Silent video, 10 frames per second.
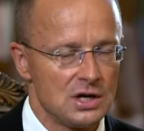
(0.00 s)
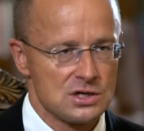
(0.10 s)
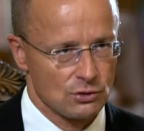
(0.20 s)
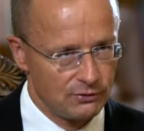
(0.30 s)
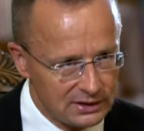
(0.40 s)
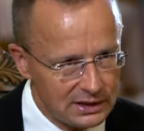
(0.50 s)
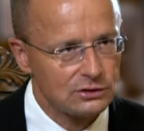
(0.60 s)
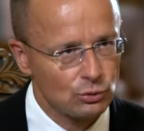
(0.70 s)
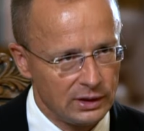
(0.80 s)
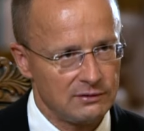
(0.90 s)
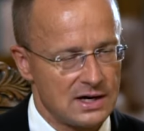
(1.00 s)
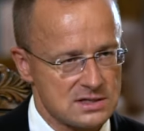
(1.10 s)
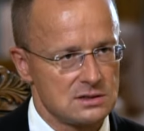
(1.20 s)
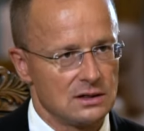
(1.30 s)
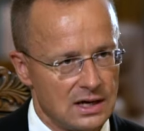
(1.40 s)
So we need to
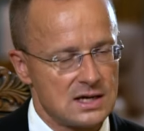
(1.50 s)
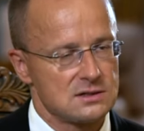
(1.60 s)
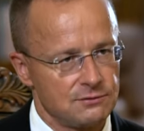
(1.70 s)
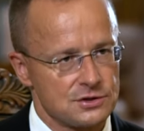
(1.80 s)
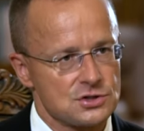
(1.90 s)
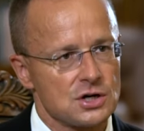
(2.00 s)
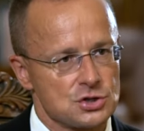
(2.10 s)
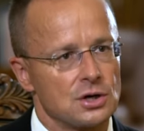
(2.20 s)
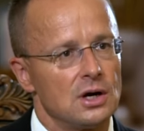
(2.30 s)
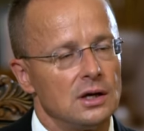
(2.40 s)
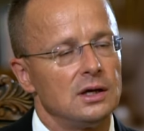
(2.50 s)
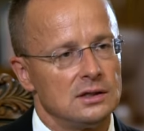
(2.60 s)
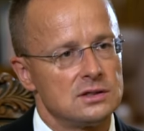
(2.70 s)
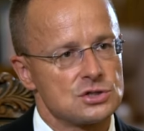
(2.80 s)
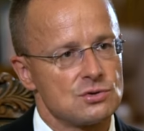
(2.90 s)
invest in gas infrastructure
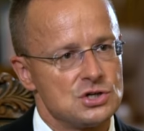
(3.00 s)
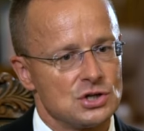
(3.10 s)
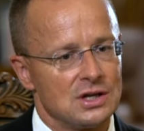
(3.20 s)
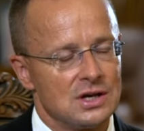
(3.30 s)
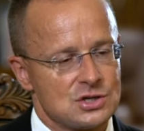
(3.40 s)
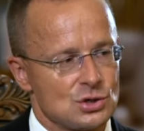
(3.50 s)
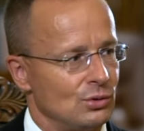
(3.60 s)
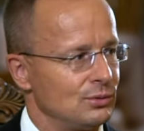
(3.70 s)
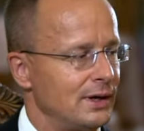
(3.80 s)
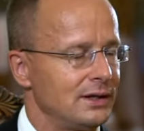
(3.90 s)
in this region. So on one